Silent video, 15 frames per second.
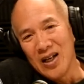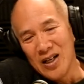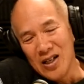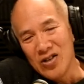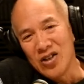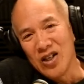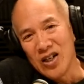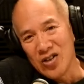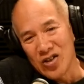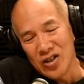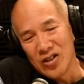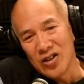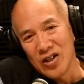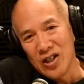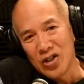it is and
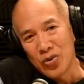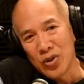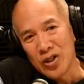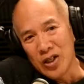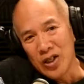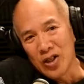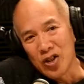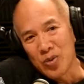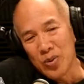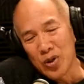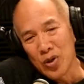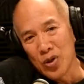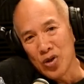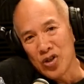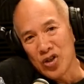isn't. It's ridiculous
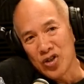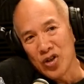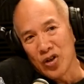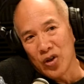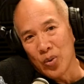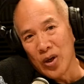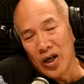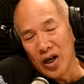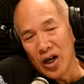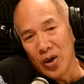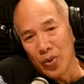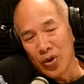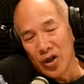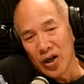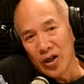because it's not the way I
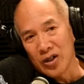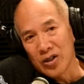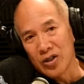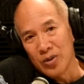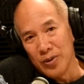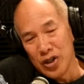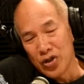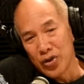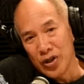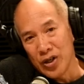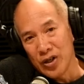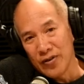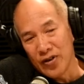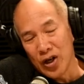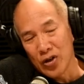would like to be
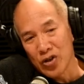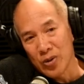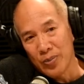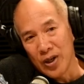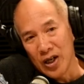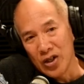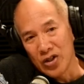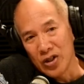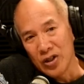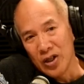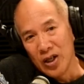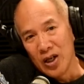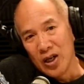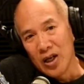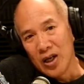treated if I was a patient.
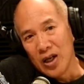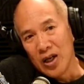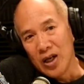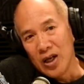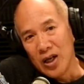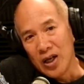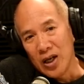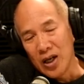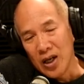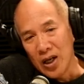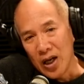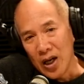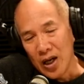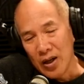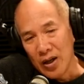Mm.
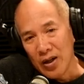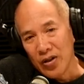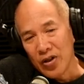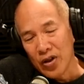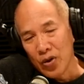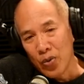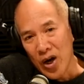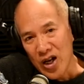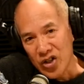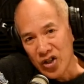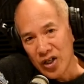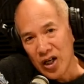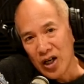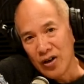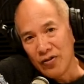Uh, the
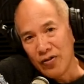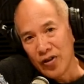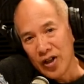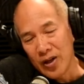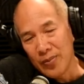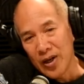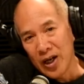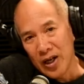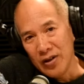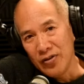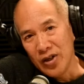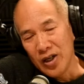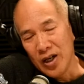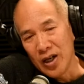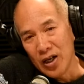rationale for their
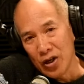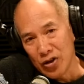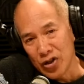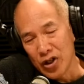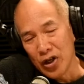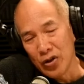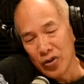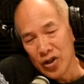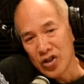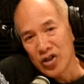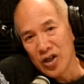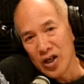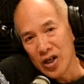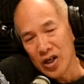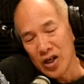behaviour, and I was told
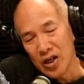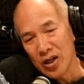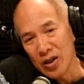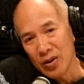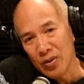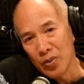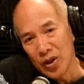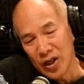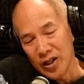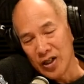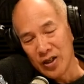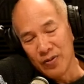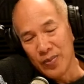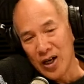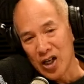this uh, when I
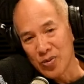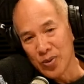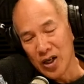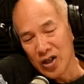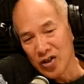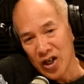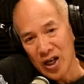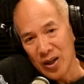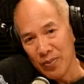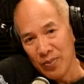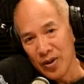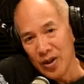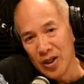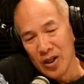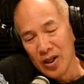didn't pass my
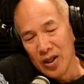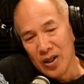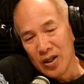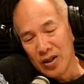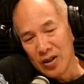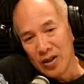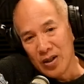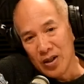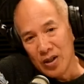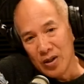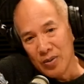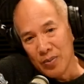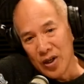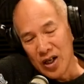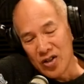exam.
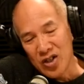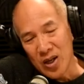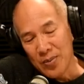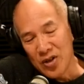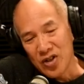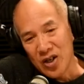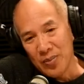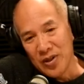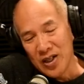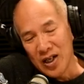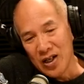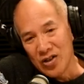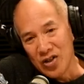The, my examiner sat me down